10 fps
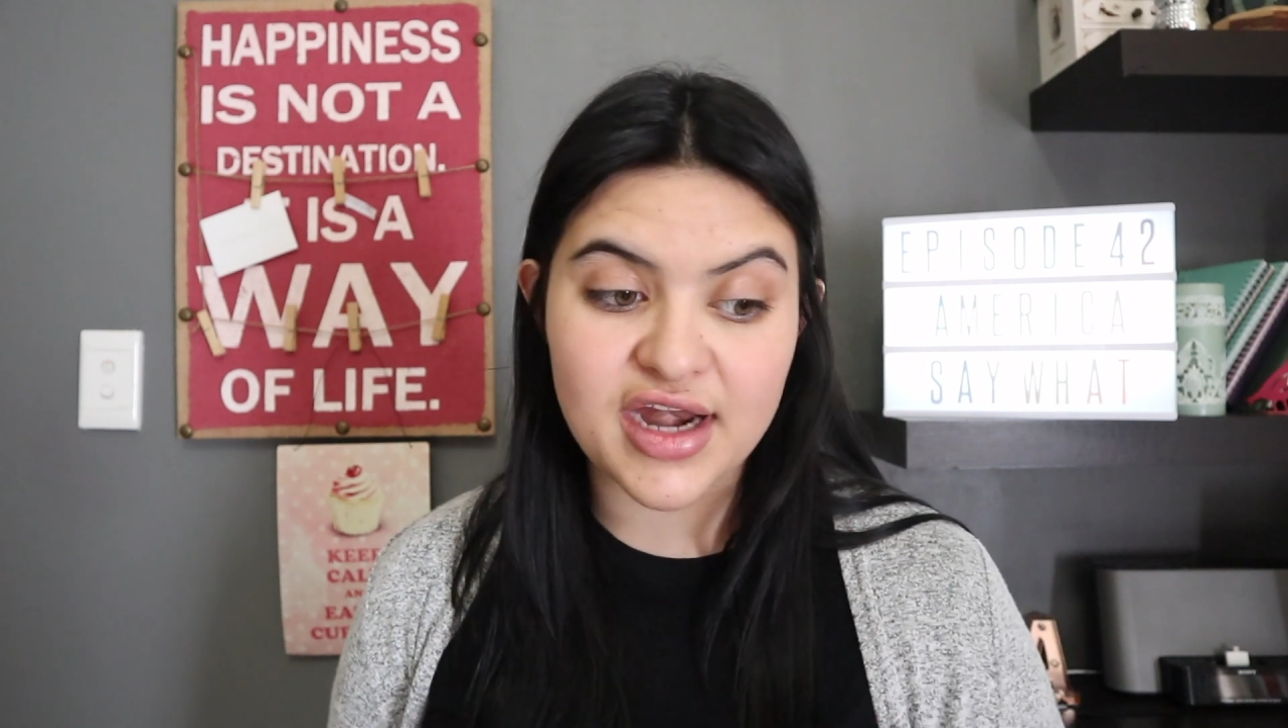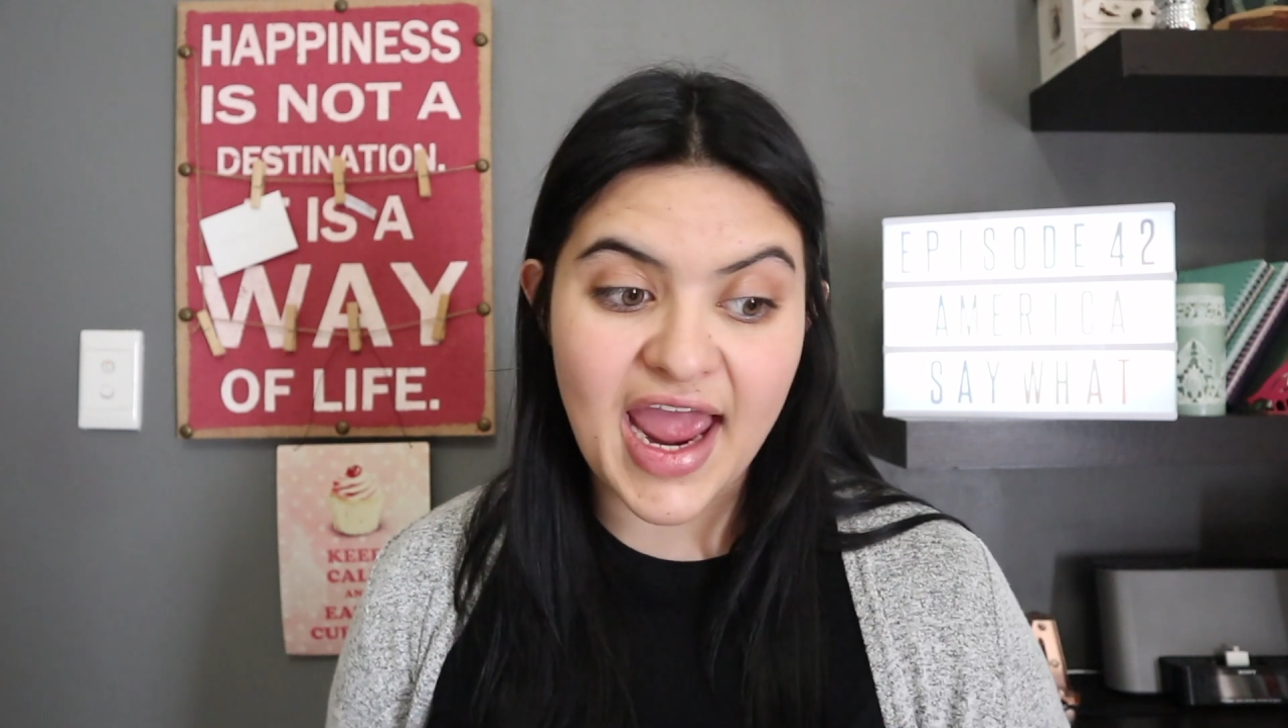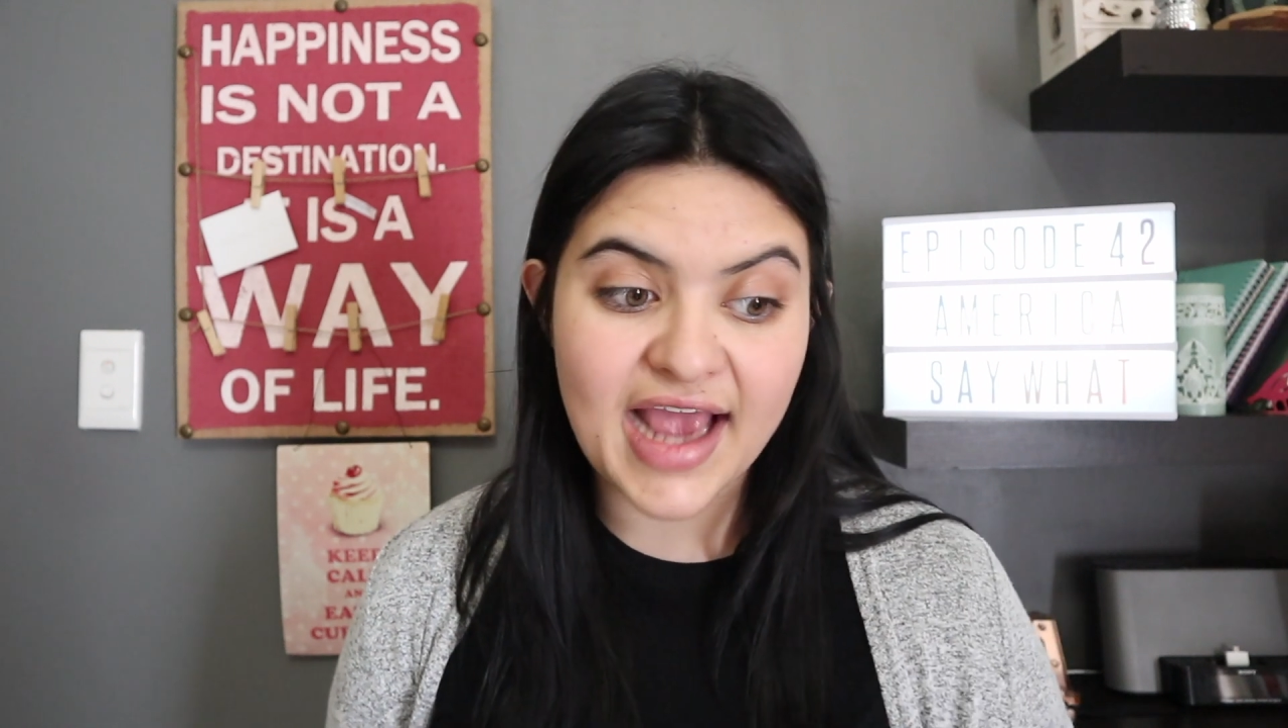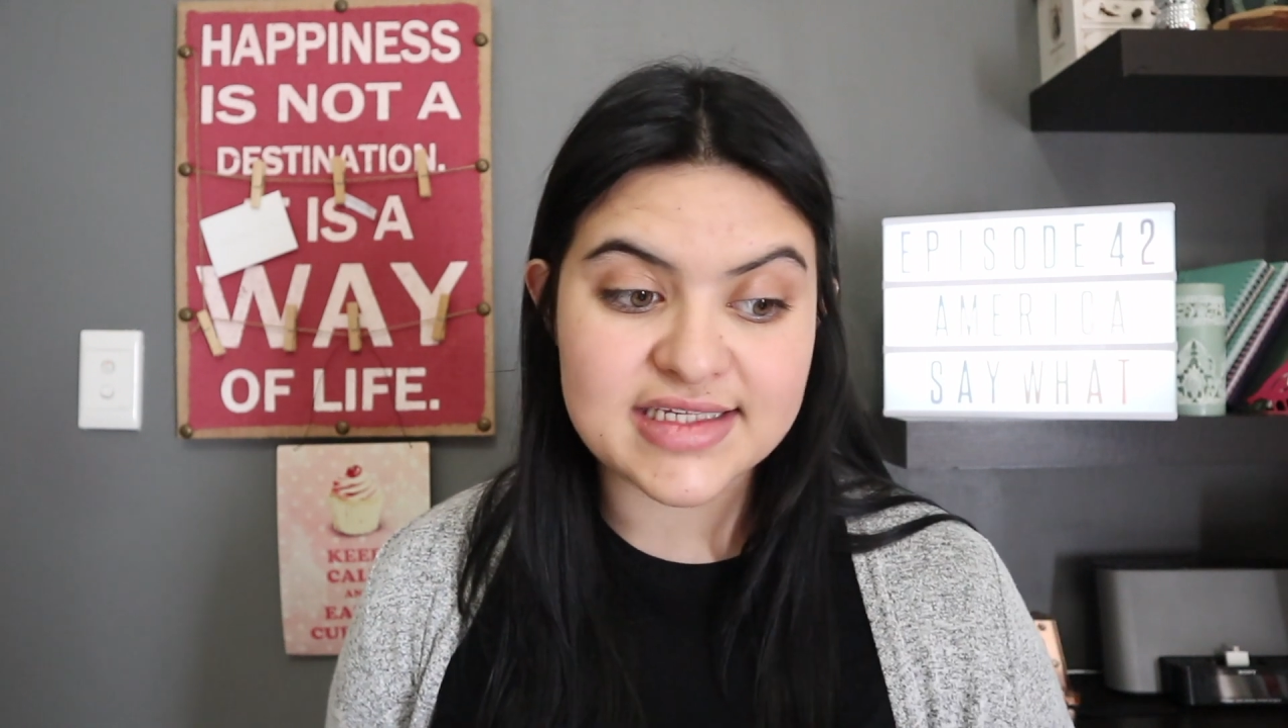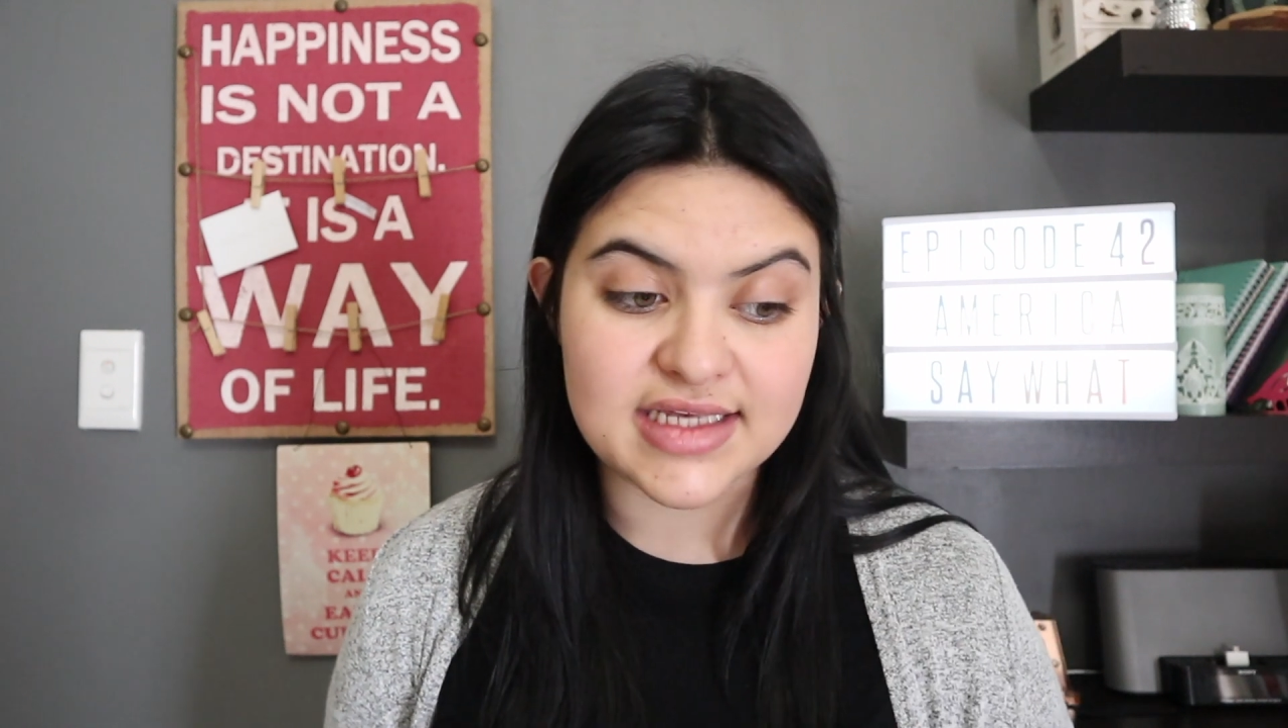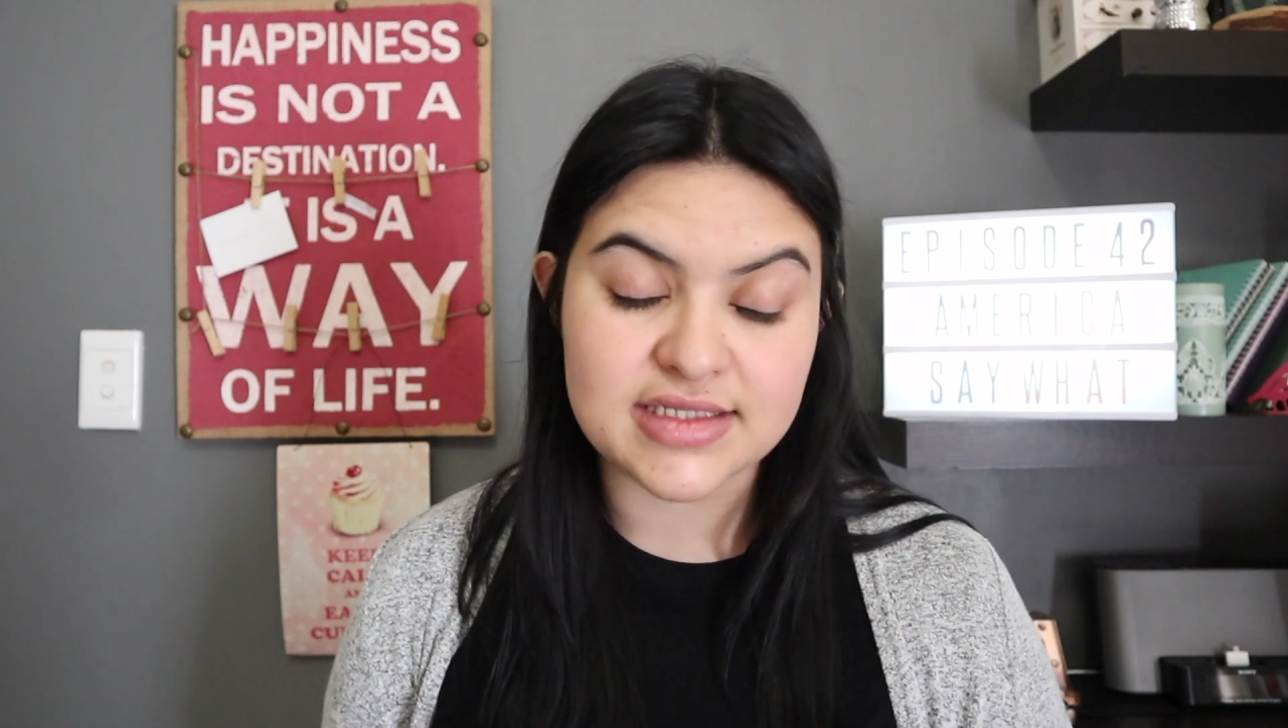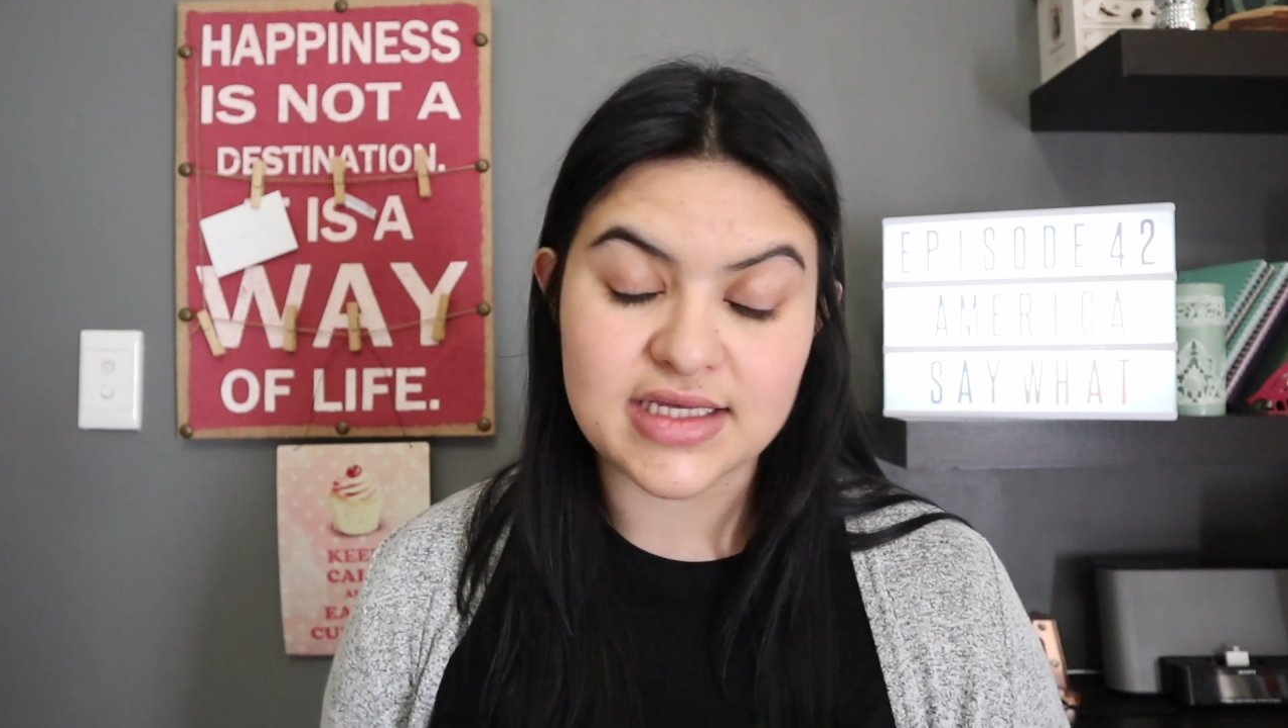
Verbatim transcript: accent,